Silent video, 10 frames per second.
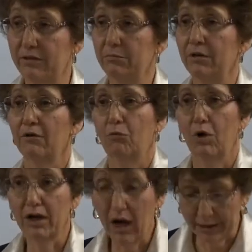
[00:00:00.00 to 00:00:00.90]
team,
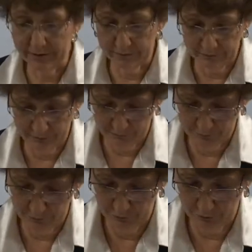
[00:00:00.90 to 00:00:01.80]
what kind of
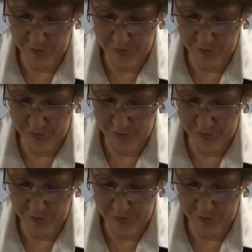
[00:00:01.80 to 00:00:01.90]
interview